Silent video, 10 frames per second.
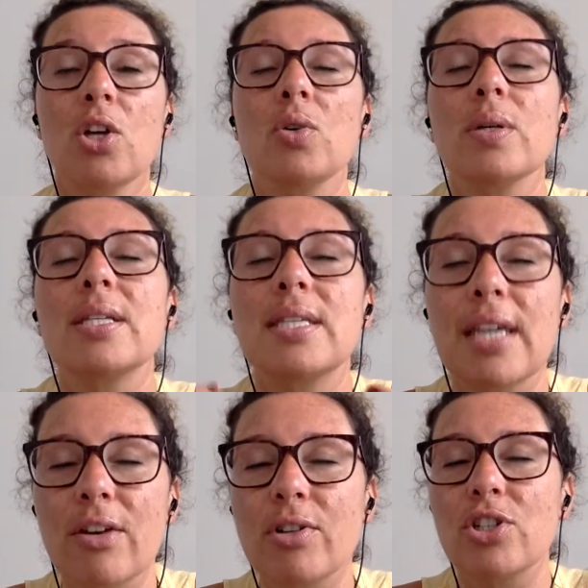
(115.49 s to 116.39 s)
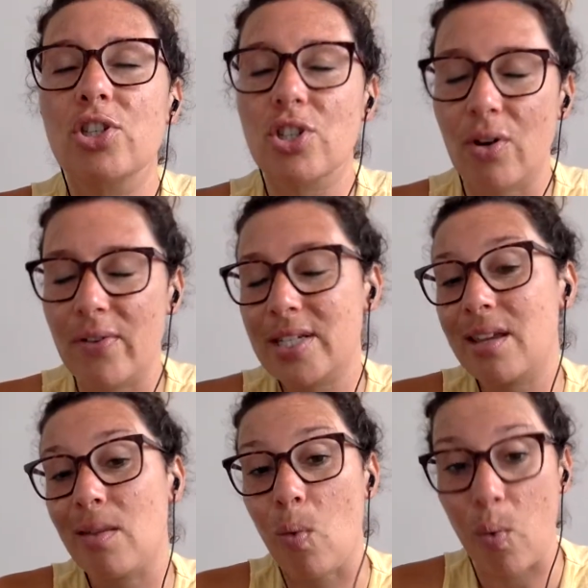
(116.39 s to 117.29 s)
Your sacred service
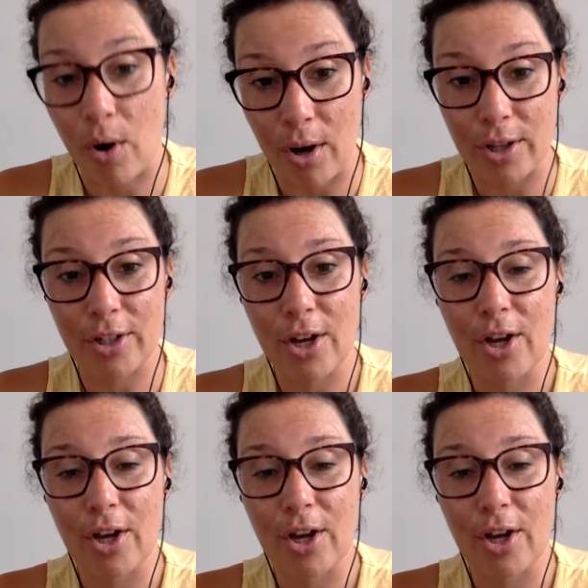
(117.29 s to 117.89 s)
in the world,